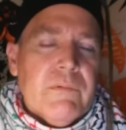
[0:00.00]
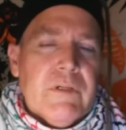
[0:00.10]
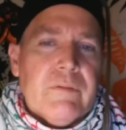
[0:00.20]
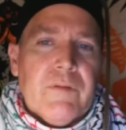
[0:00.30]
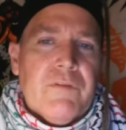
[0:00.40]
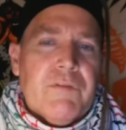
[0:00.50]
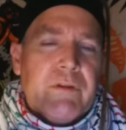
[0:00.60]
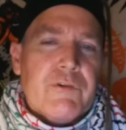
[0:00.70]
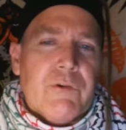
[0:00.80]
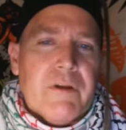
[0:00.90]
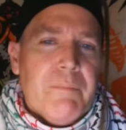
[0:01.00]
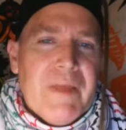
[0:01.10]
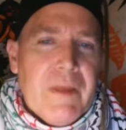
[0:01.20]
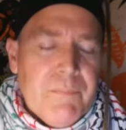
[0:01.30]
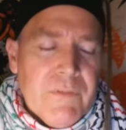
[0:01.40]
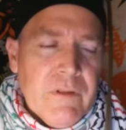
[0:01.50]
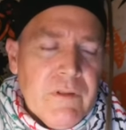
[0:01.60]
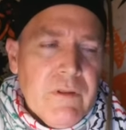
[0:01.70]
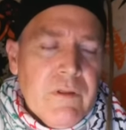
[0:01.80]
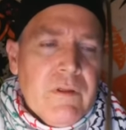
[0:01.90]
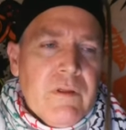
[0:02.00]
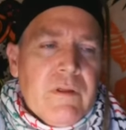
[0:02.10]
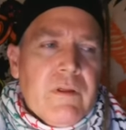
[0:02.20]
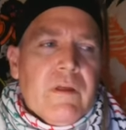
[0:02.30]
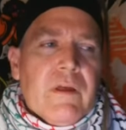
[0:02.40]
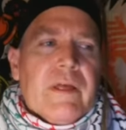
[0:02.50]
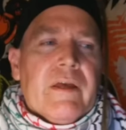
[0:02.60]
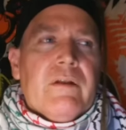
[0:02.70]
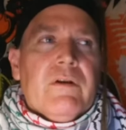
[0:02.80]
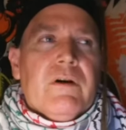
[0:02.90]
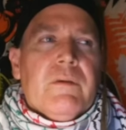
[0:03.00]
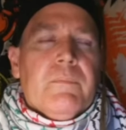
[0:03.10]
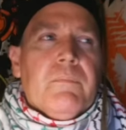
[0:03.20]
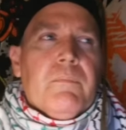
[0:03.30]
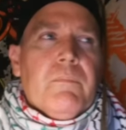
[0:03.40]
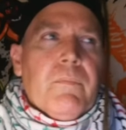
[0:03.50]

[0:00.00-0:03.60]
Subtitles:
the signature on a map. And